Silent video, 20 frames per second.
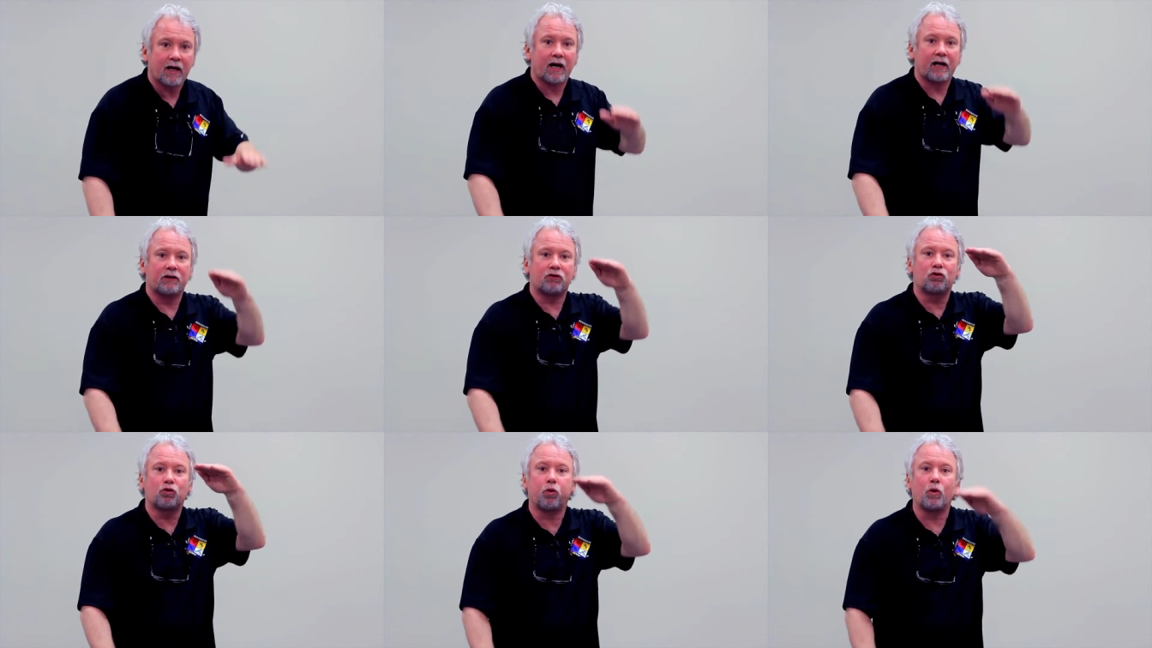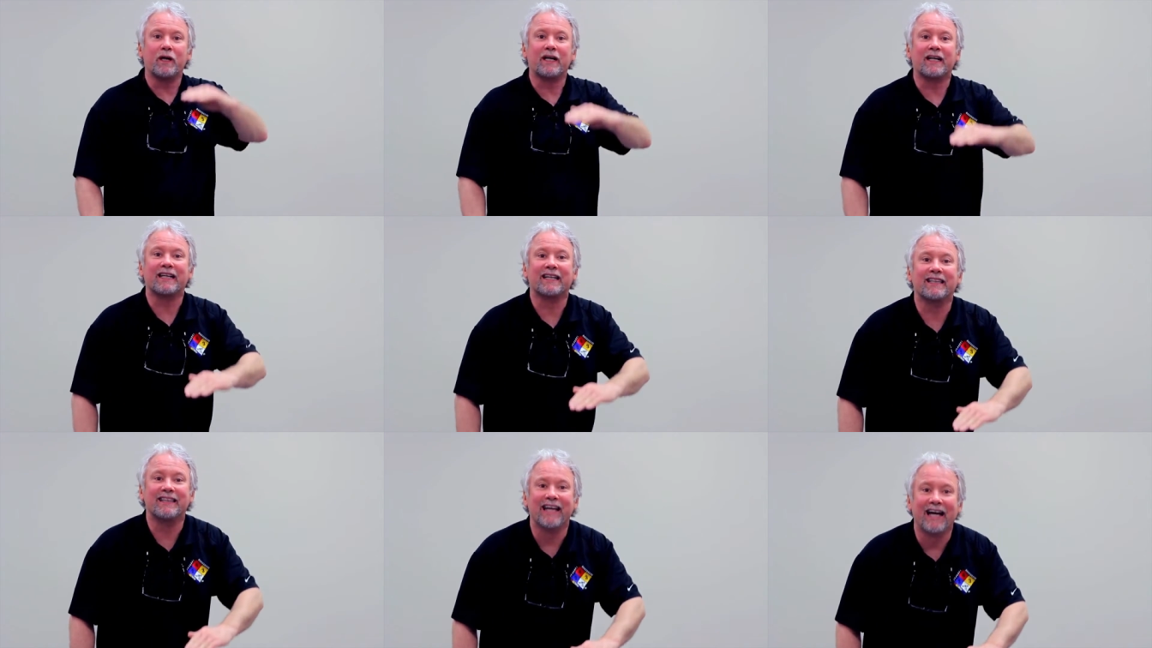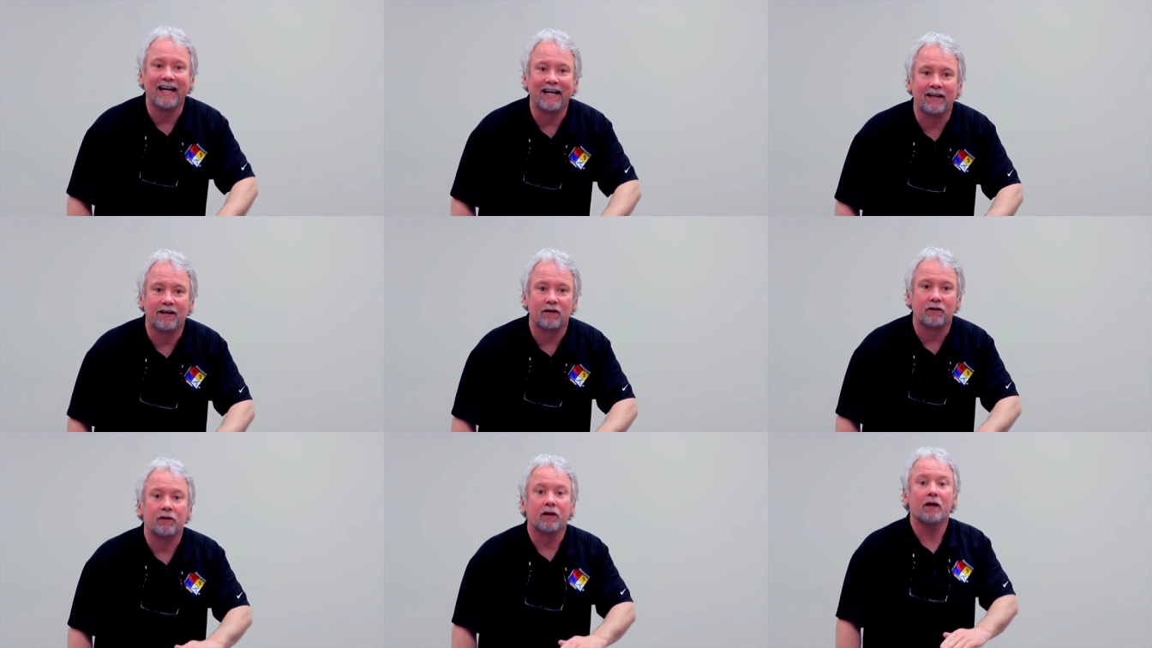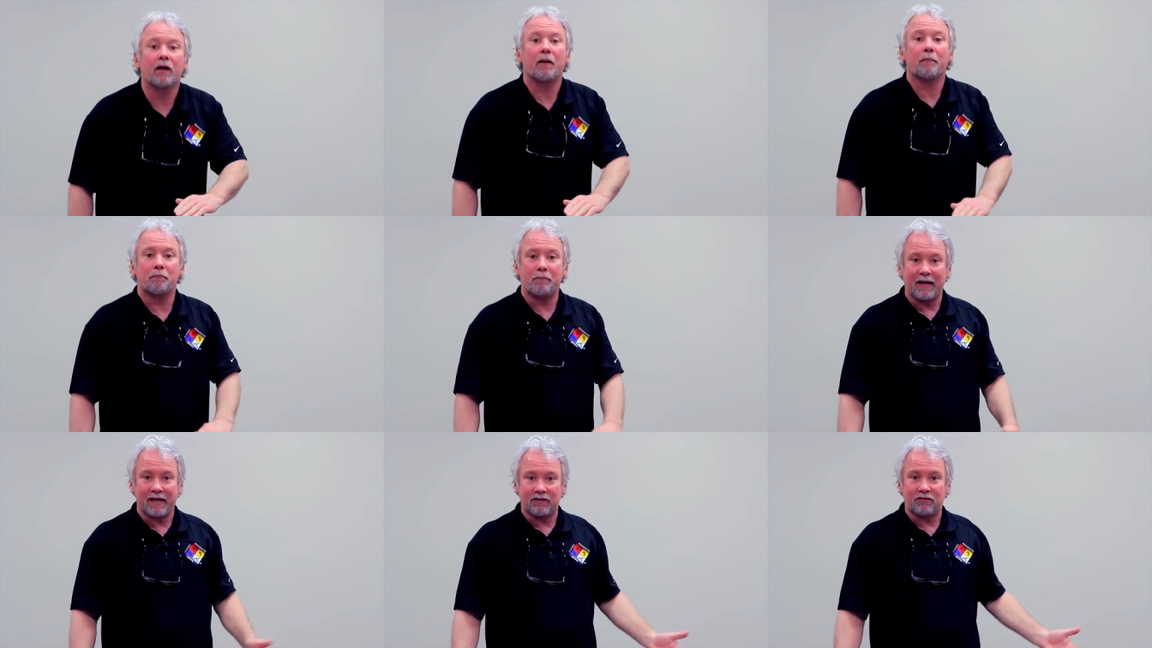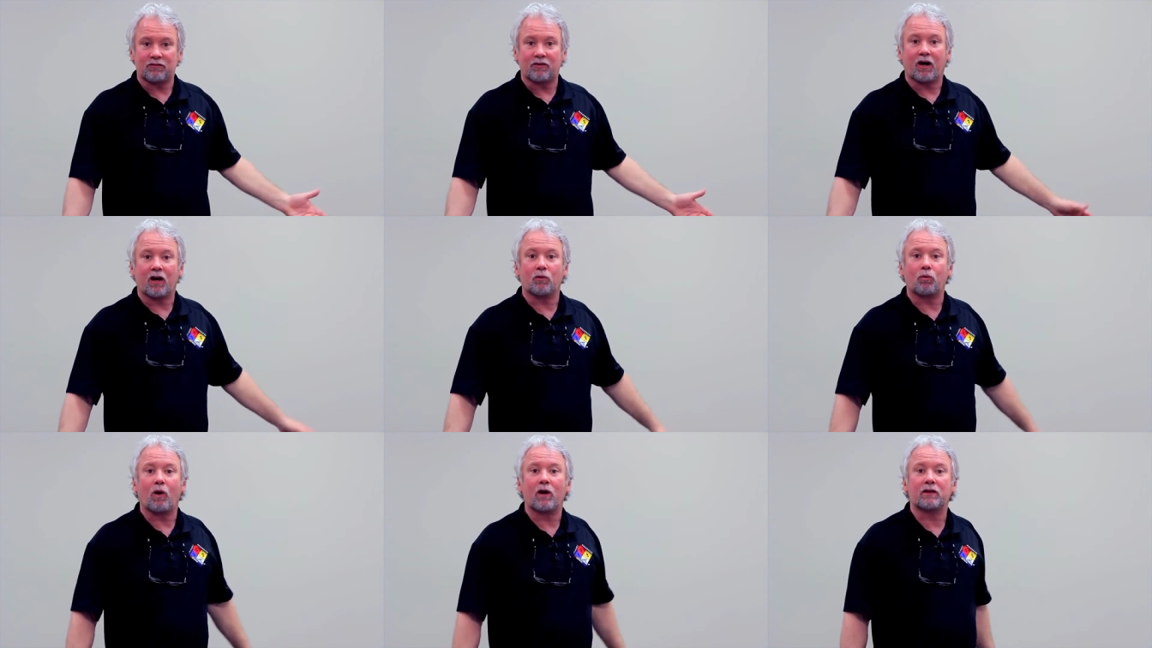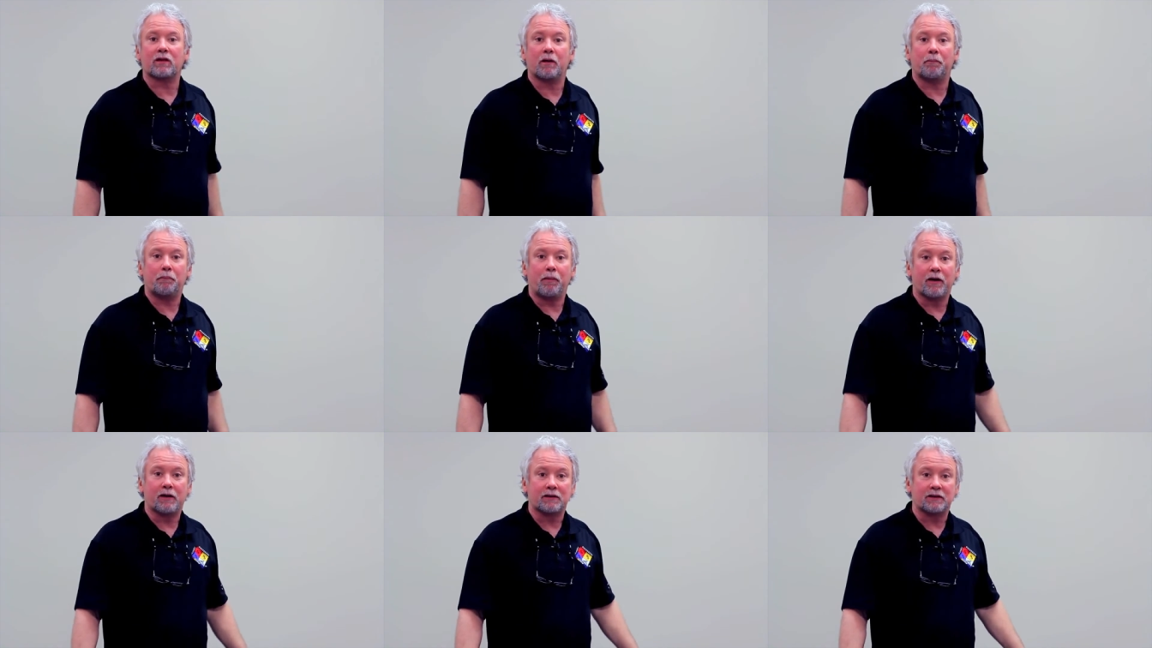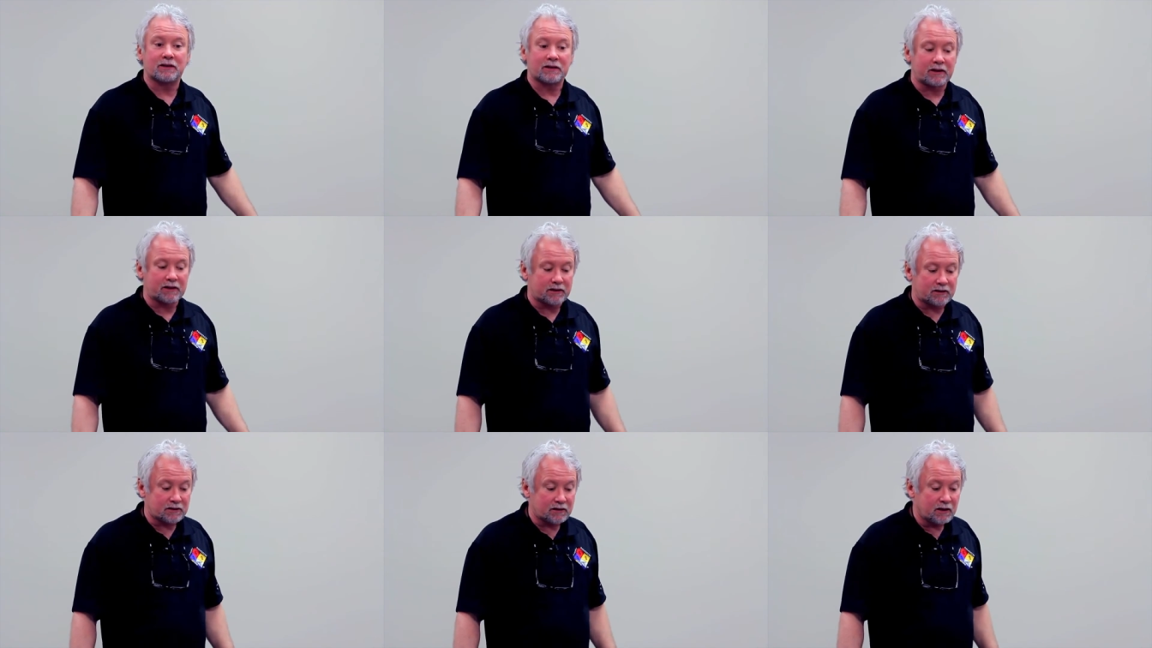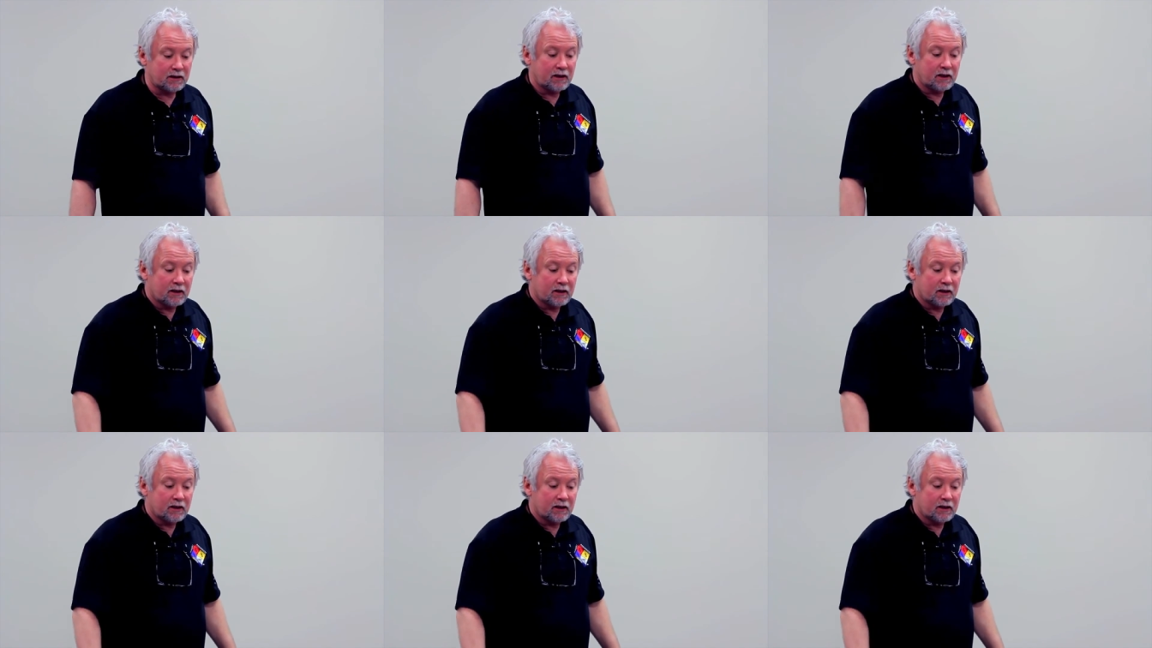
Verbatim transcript: and tweaked down based on what the book says.